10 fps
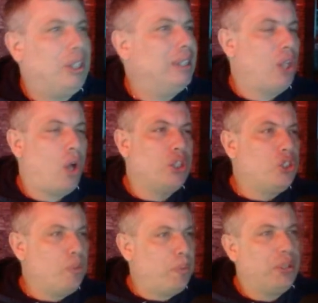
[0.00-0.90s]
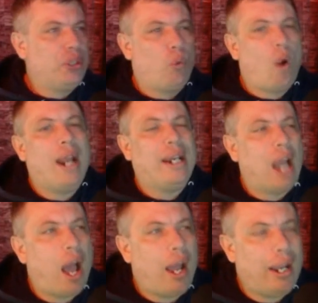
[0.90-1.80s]
as long as you put the right
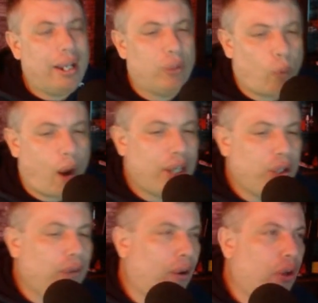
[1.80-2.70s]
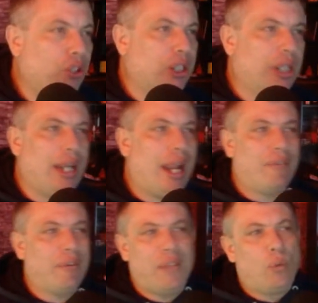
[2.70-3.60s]
guy in the right university,
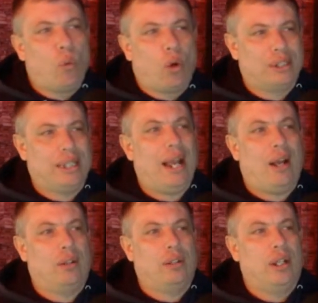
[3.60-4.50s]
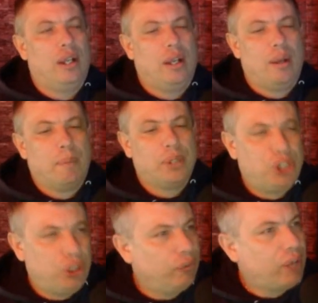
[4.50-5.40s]
everything works out. But
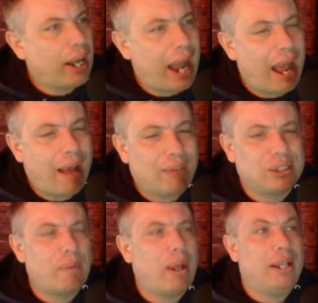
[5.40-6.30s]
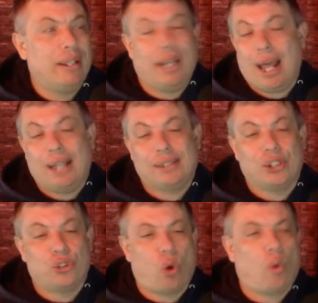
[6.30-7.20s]
you've got to have somebody that has
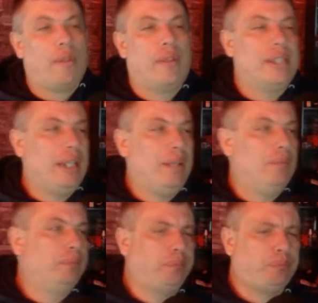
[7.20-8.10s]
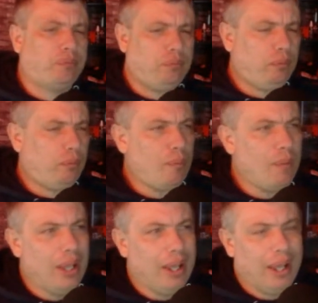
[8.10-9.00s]
control of the team.
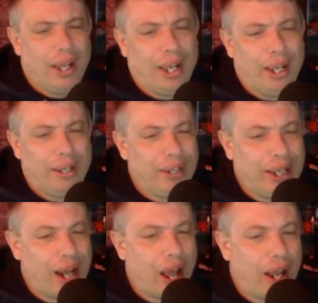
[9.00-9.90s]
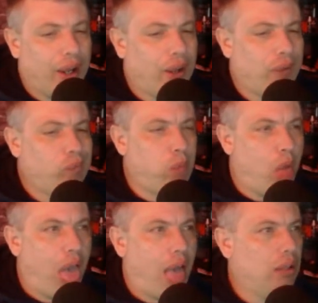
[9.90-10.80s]
And NIL, bleh.